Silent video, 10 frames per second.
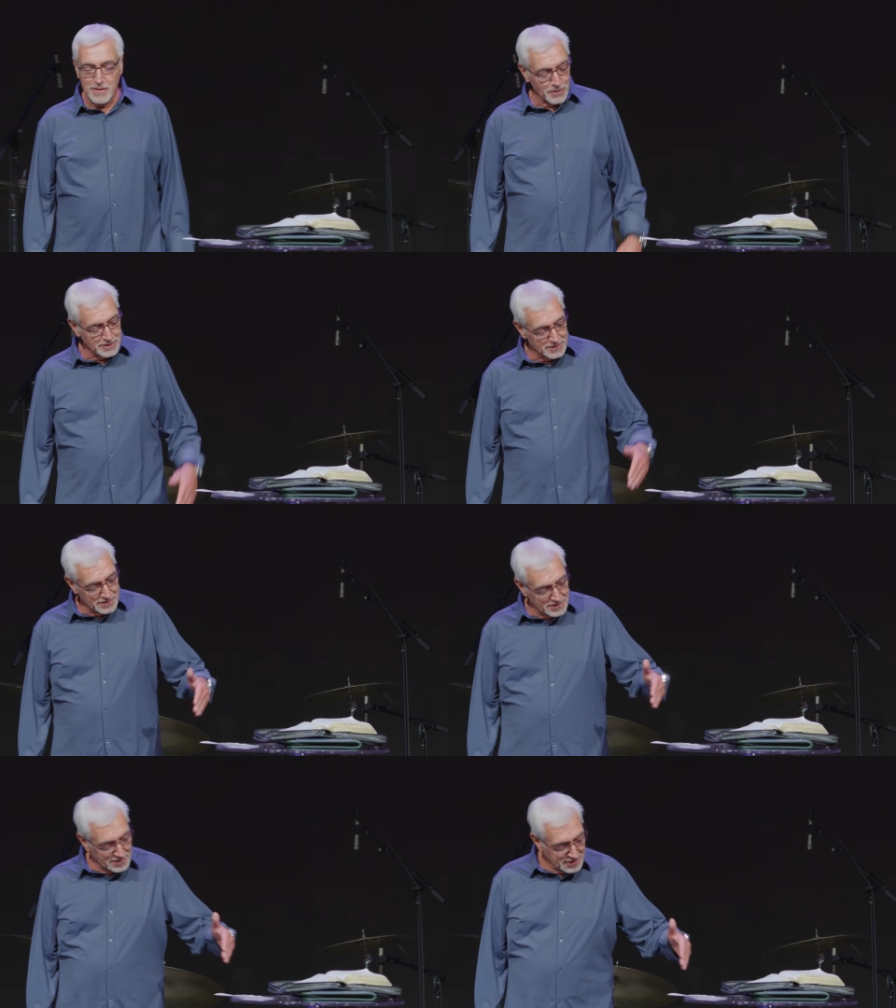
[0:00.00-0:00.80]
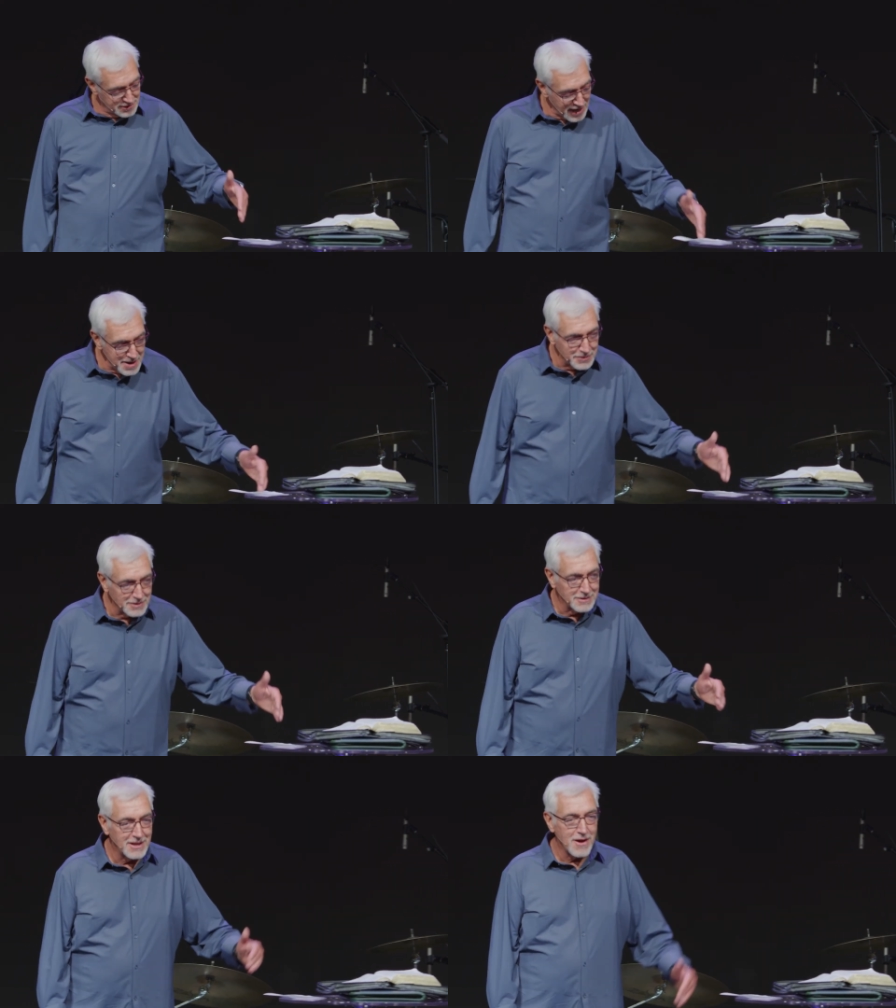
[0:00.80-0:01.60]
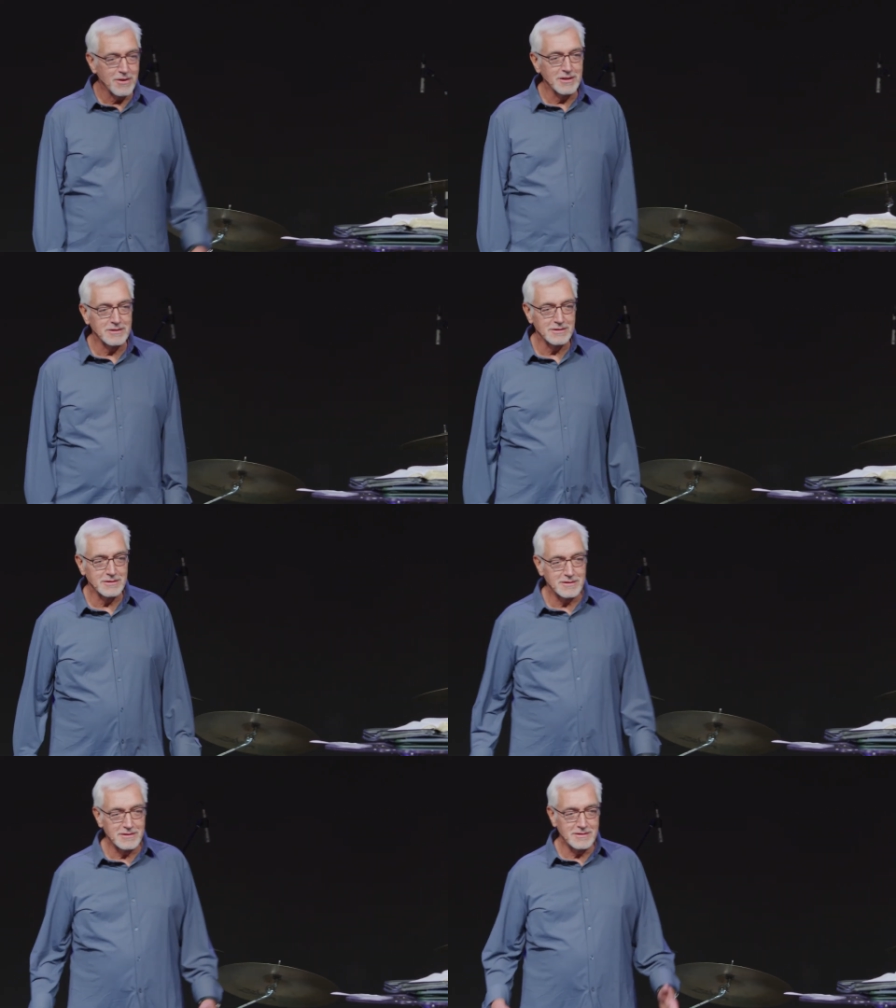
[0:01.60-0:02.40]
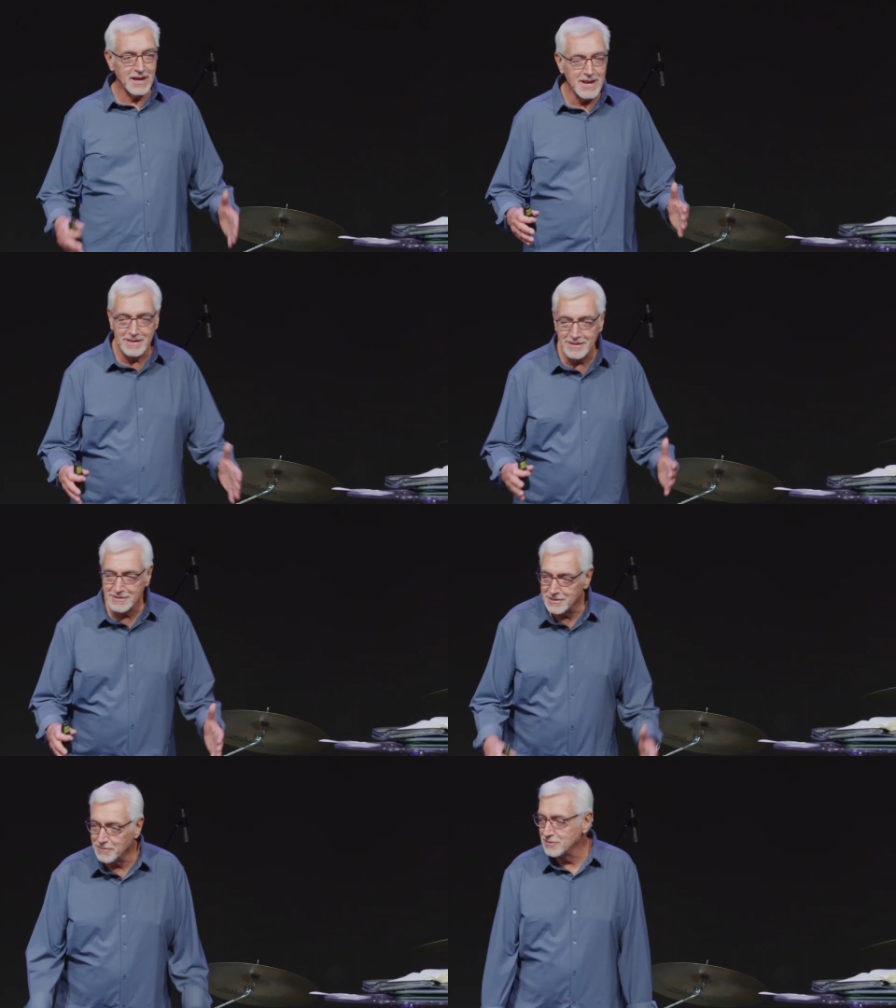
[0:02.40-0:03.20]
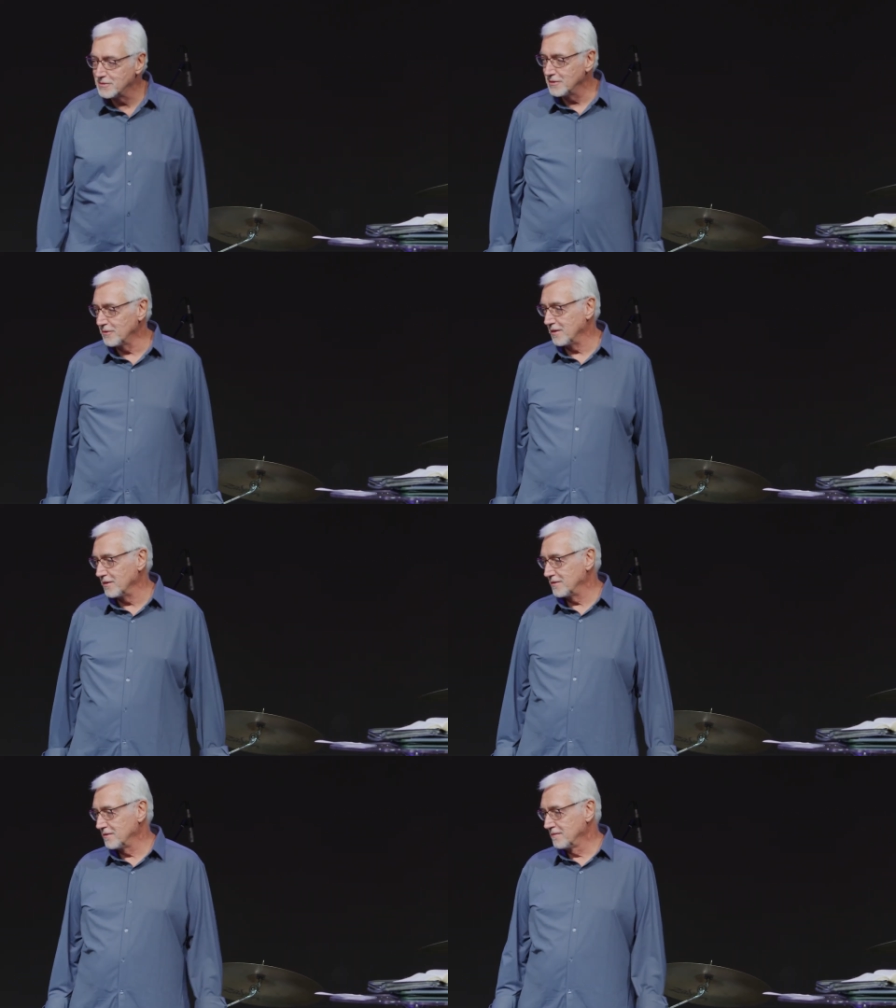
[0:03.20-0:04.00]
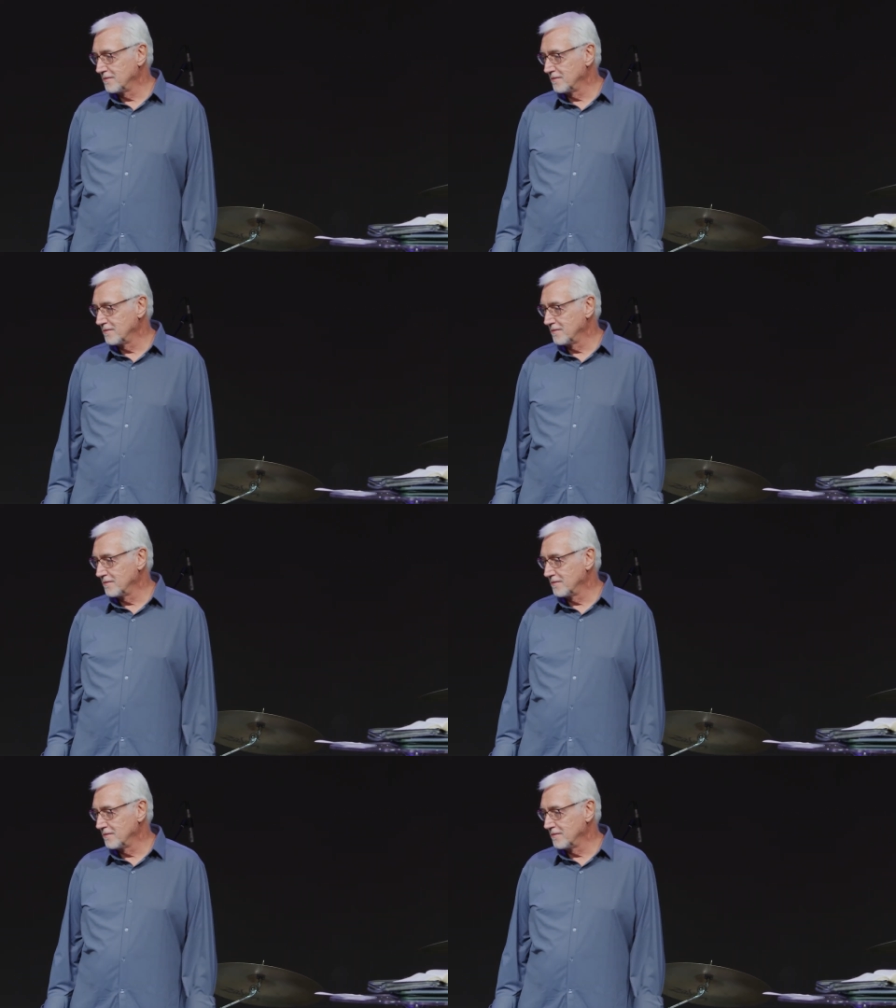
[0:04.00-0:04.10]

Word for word: What James is telling us is take this stuff serious.